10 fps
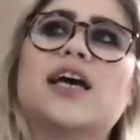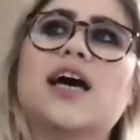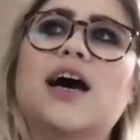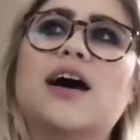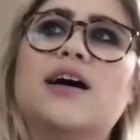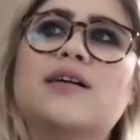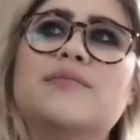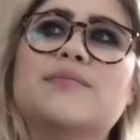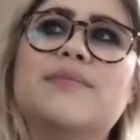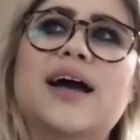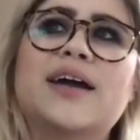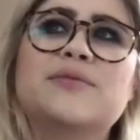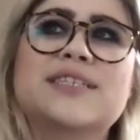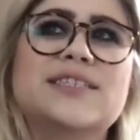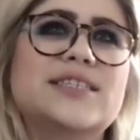I
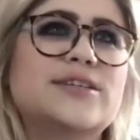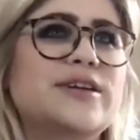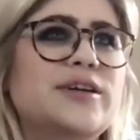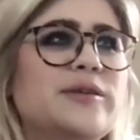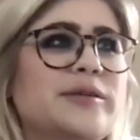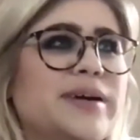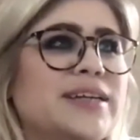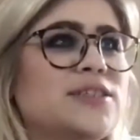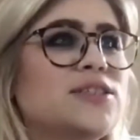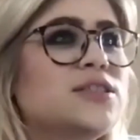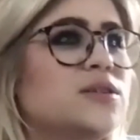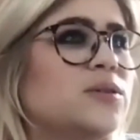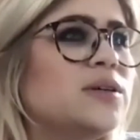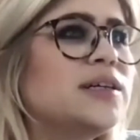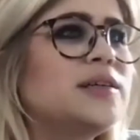was considering going back to
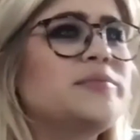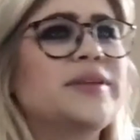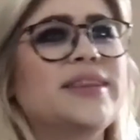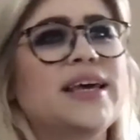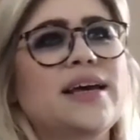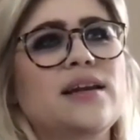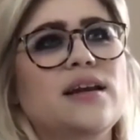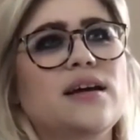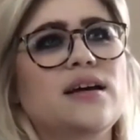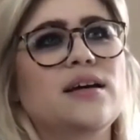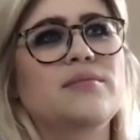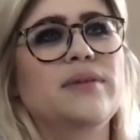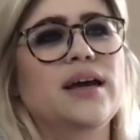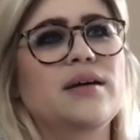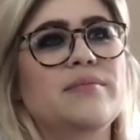school, but then
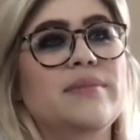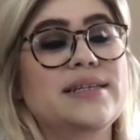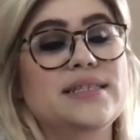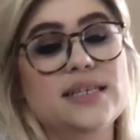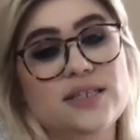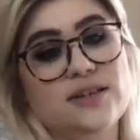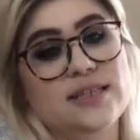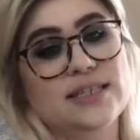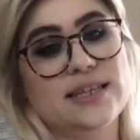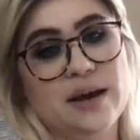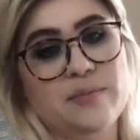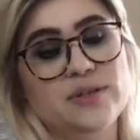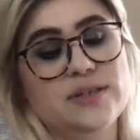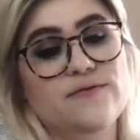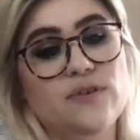my sister at the time
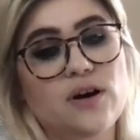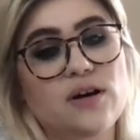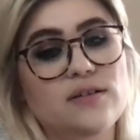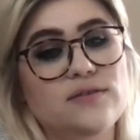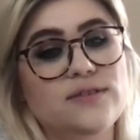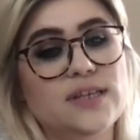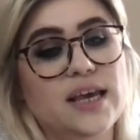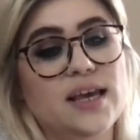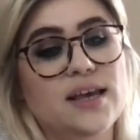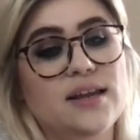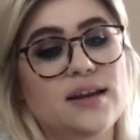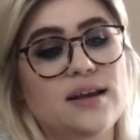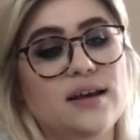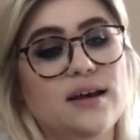was involved in